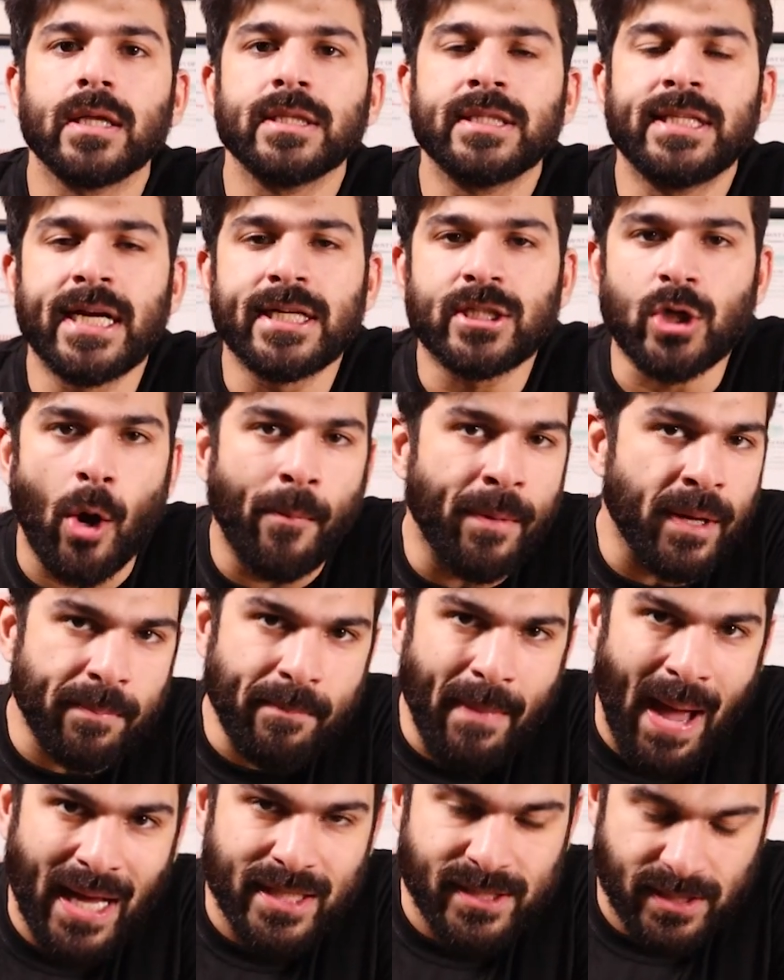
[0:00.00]
the atomic
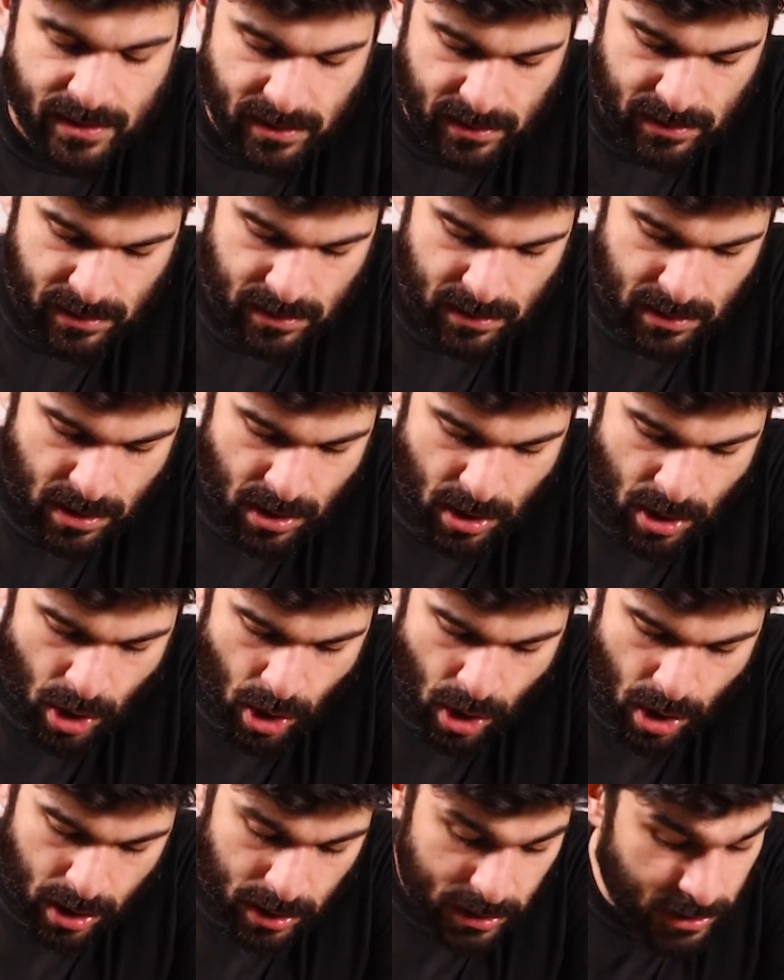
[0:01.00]
mass,
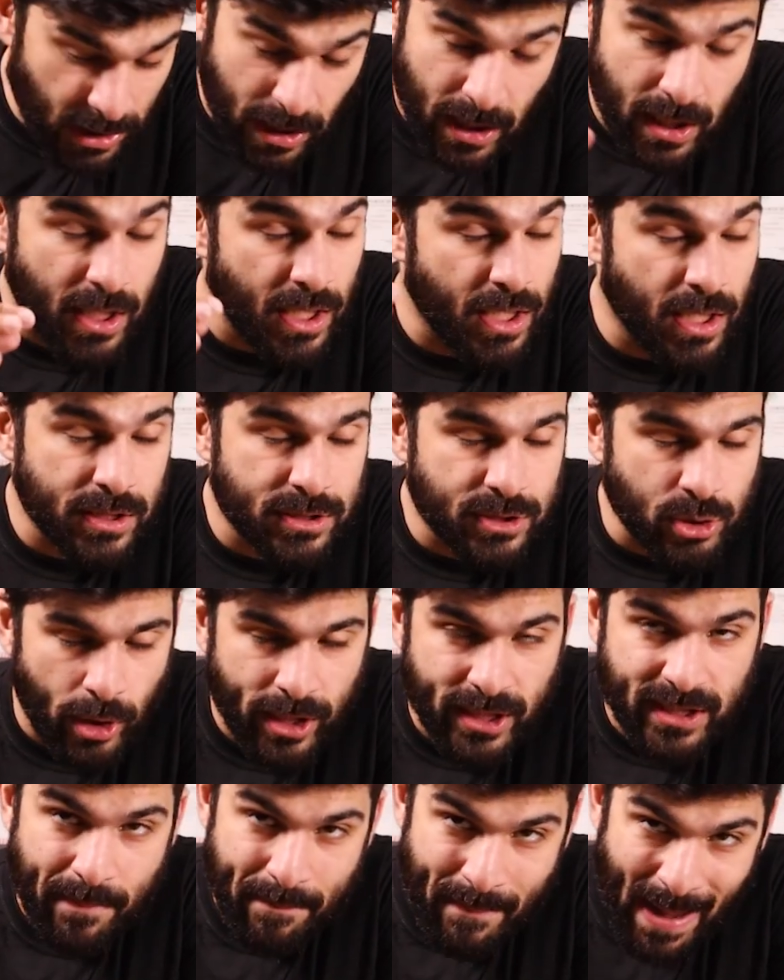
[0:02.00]

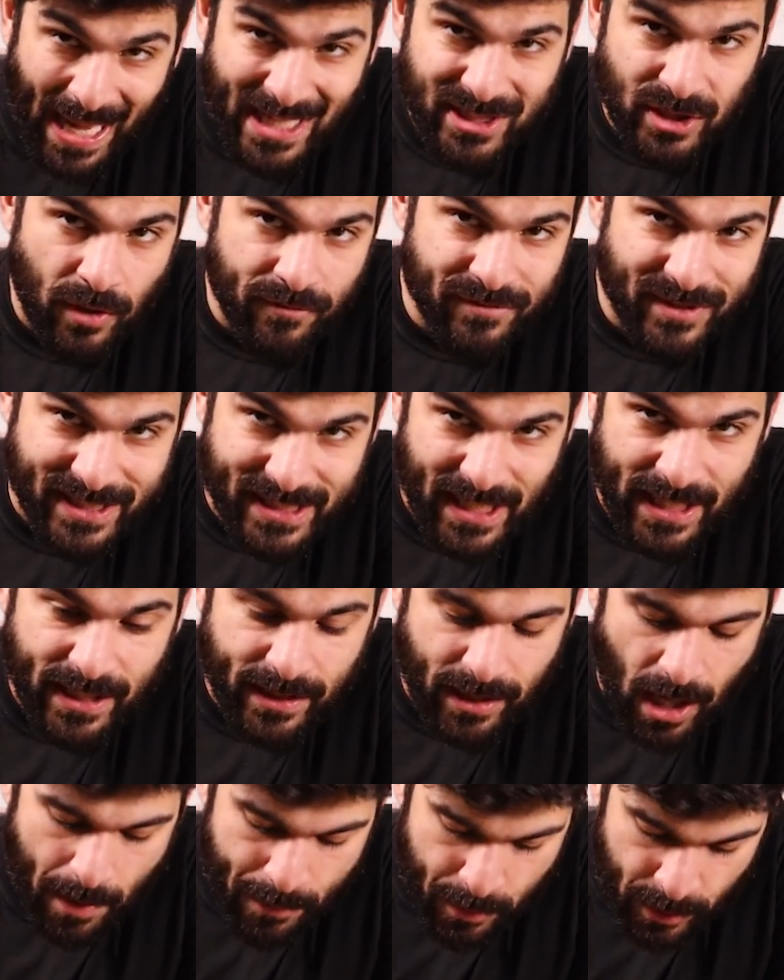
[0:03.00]
the mass of
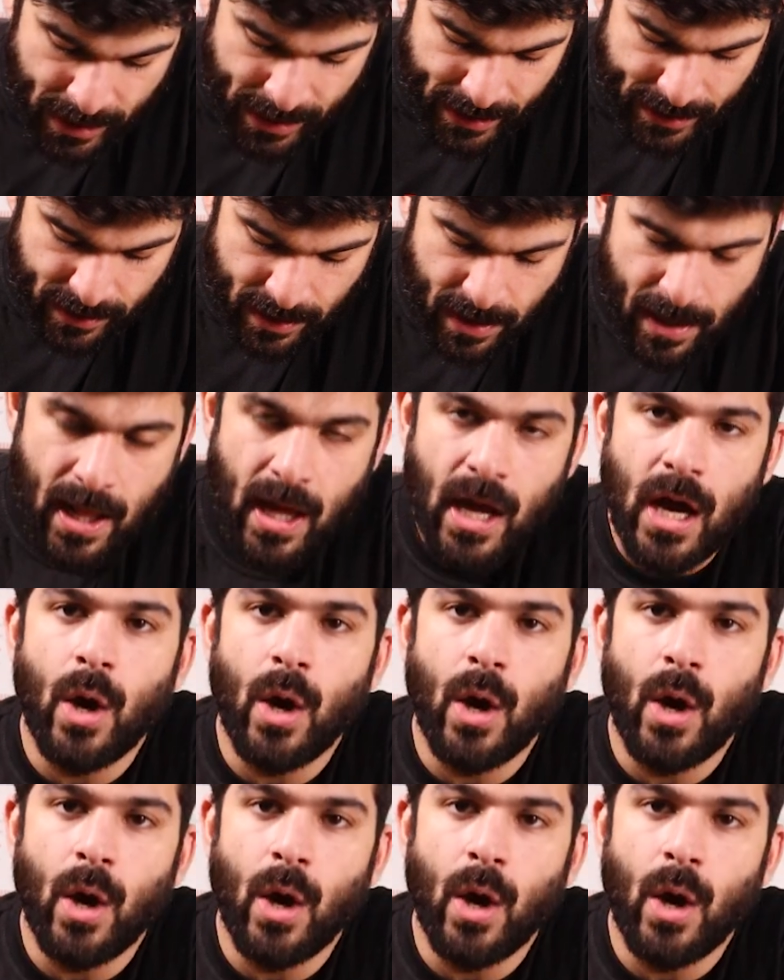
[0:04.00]
zinc carbonate,